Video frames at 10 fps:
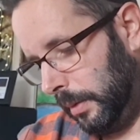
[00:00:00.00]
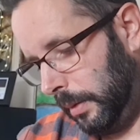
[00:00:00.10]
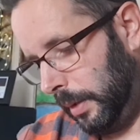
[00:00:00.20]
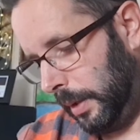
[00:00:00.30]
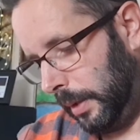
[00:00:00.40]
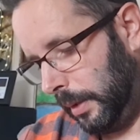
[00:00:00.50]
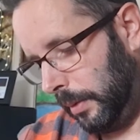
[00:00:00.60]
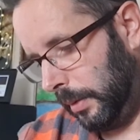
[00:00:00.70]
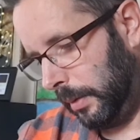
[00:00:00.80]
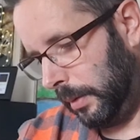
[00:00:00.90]
And
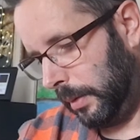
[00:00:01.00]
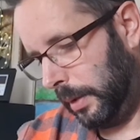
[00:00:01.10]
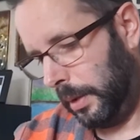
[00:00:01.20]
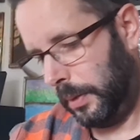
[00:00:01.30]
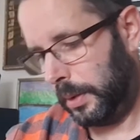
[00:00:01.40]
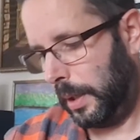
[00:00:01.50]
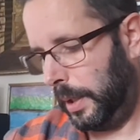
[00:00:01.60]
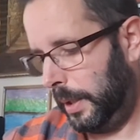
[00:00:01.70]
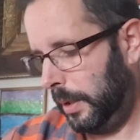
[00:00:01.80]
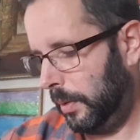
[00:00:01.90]
then there's
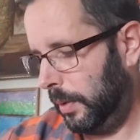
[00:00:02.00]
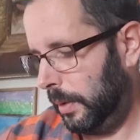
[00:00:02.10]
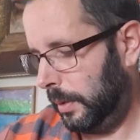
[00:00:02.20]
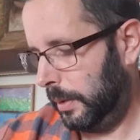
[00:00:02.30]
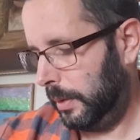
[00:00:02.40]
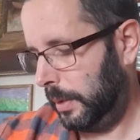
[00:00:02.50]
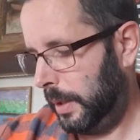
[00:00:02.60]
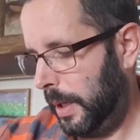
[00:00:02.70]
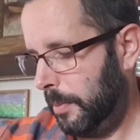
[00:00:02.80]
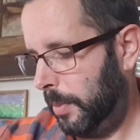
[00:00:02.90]
Elite on the
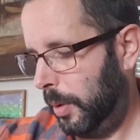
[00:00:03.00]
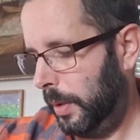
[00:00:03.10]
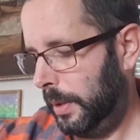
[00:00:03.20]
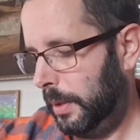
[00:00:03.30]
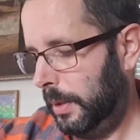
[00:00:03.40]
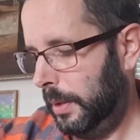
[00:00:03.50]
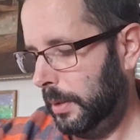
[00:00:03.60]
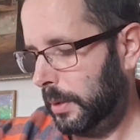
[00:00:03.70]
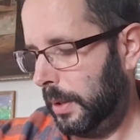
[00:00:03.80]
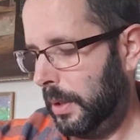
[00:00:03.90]
Game Boy,
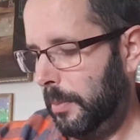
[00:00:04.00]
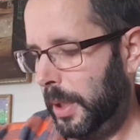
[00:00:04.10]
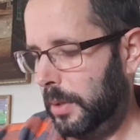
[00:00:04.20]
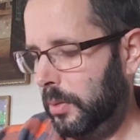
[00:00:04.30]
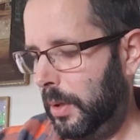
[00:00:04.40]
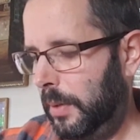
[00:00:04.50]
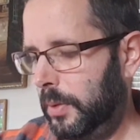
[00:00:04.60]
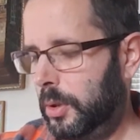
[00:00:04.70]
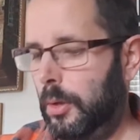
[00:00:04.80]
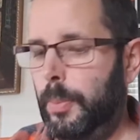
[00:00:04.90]
Sega Mega Drive
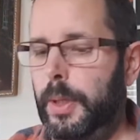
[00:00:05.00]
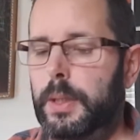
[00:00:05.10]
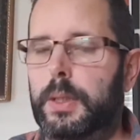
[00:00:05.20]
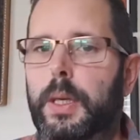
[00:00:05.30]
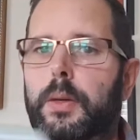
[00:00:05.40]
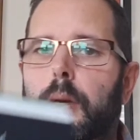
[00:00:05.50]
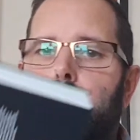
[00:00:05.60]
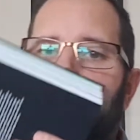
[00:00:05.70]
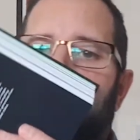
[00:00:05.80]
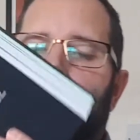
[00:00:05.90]
and Super Nintendo.
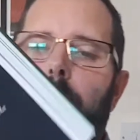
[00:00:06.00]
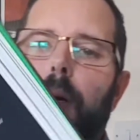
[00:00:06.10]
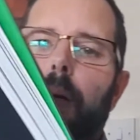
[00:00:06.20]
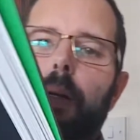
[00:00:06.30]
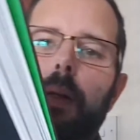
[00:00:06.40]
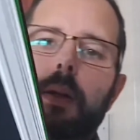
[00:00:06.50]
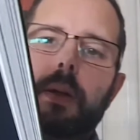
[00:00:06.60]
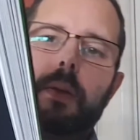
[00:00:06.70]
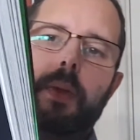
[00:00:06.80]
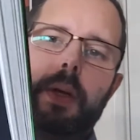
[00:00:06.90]
Apparently
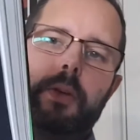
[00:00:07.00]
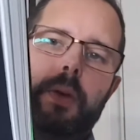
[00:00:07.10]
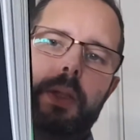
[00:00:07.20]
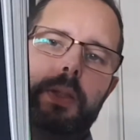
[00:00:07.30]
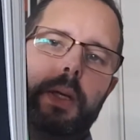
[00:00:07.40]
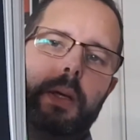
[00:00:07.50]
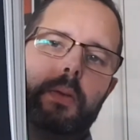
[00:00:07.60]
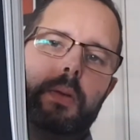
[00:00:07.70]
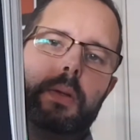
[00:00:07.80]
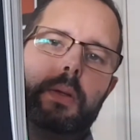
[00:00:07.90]
that crashed out.
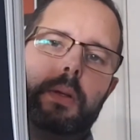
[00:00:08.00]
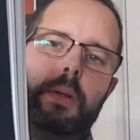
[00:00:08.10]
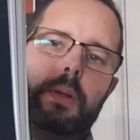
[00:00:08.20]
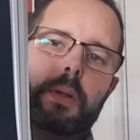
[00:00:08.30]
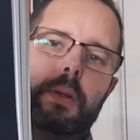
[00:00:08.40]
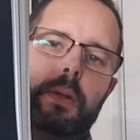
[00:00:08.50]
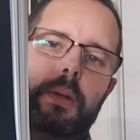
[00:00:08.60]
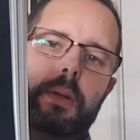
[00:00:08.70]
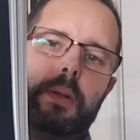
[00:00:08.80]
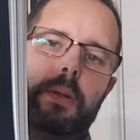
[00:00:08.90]

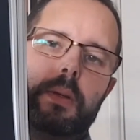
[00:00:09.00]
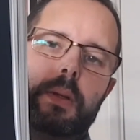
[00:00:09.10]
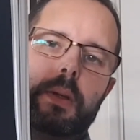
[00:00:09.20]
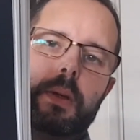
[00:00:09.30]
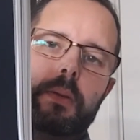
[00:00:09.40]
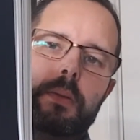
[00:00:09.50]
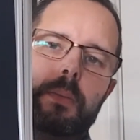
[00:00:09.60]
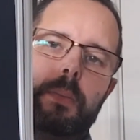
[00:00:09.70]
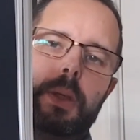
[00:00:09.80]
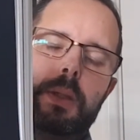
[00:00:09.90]
you know,
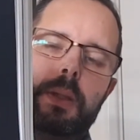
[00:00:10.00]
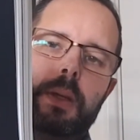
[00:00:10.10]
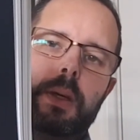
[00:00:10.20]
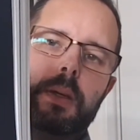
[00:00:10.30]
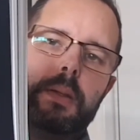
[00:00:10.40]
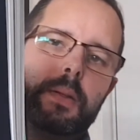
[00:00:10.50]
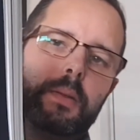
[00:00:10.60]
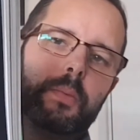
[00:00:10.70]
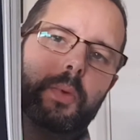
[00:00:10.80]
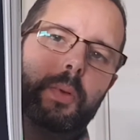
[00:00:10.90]
imagine that.
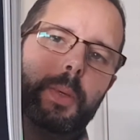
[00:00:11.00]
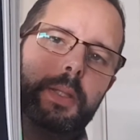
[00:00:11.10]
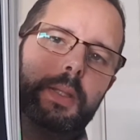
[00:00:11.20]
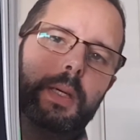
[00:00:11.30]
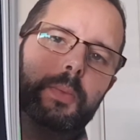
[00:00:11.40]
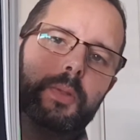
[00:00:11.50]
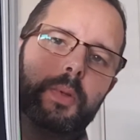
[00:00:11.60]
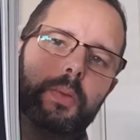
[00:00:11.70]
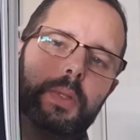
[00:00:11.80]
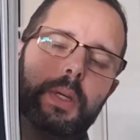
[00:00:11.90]
One of the best games of
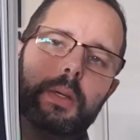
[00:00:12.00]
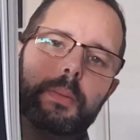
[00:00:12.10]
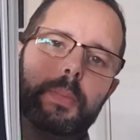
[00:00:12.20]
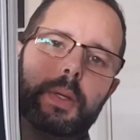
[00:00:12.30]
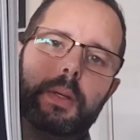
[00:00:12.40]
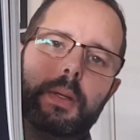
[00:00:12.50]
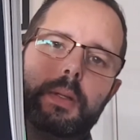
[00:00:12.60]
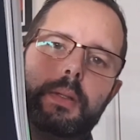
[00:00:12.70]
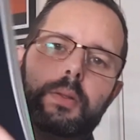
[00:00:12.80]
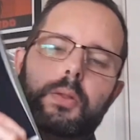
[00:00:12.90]
all time.
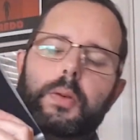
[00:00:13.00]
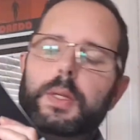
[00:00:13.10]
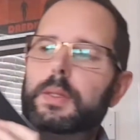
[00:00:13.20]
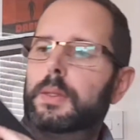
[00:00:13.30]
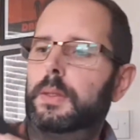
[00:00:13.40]
It's crazy.